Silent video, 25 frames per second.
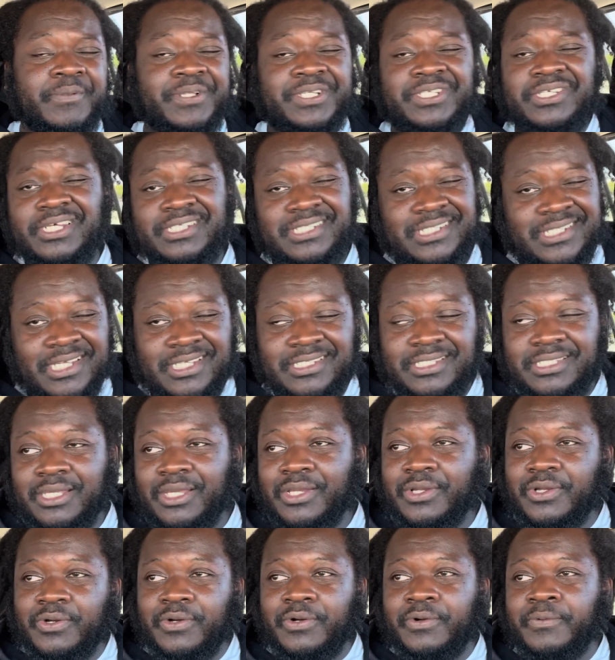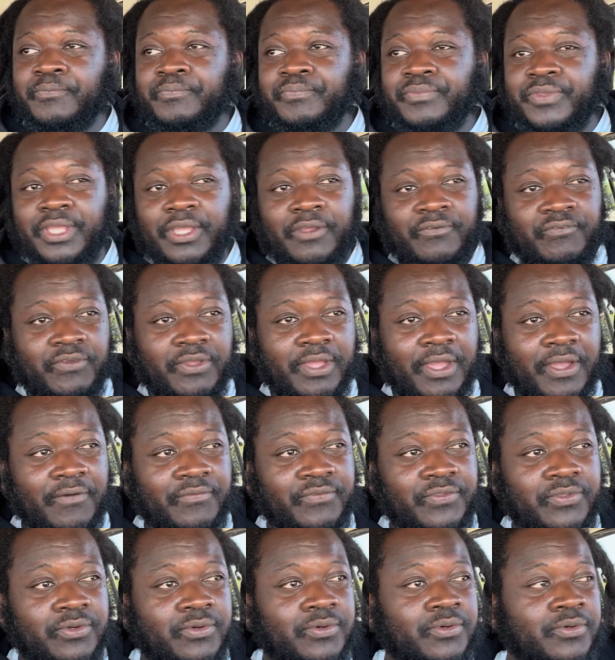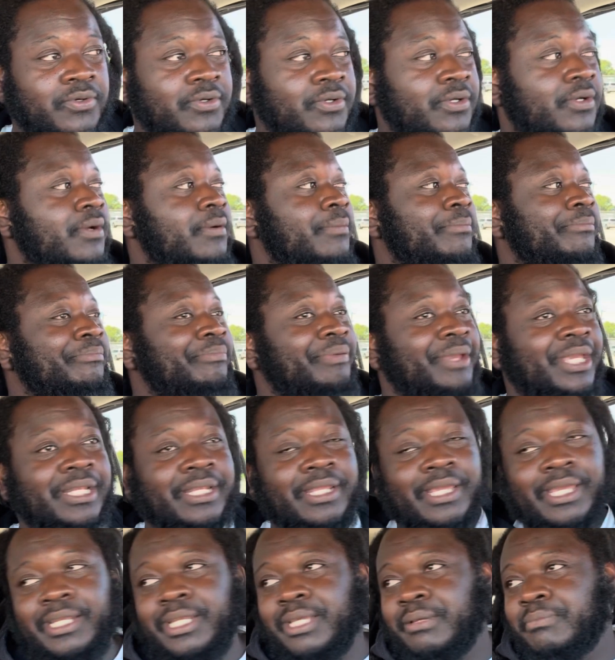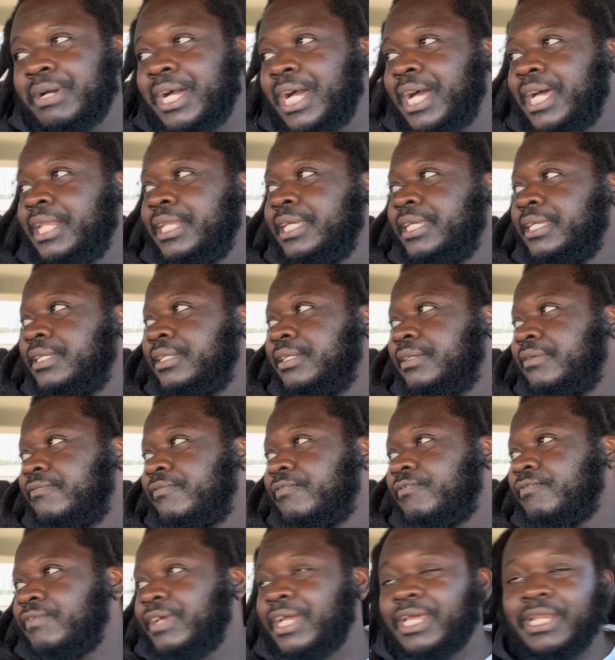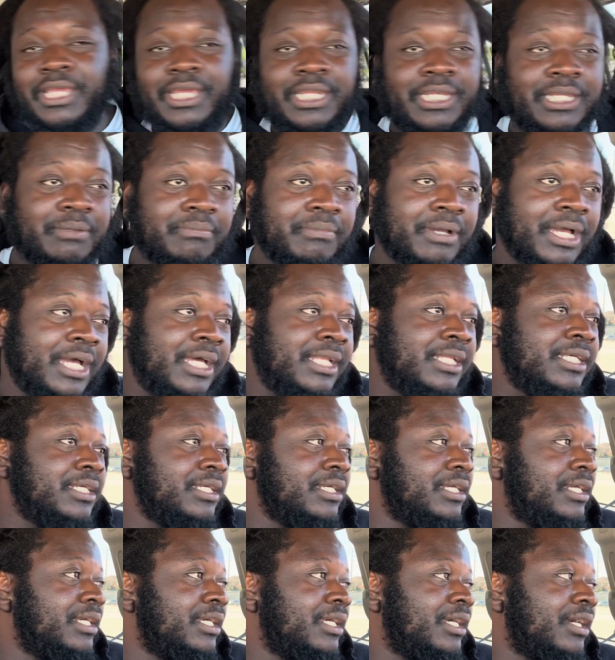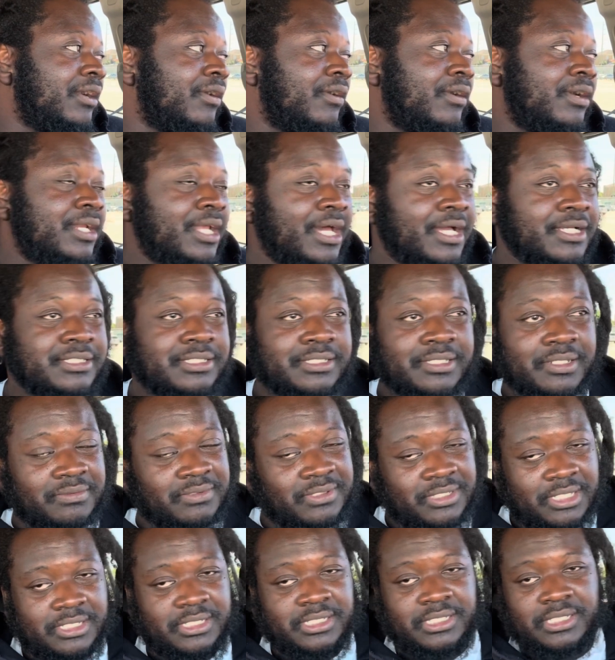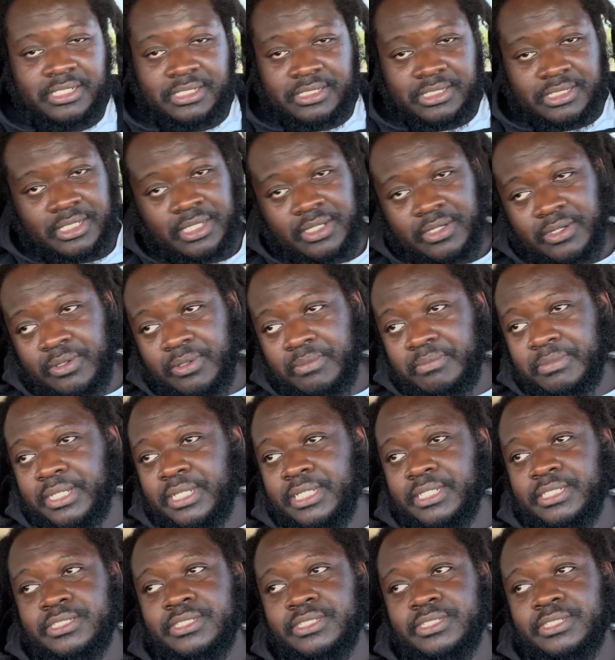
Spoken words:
Just stay single. If you have to beat anybody, fight anybody, all that stuff, just stay single, man.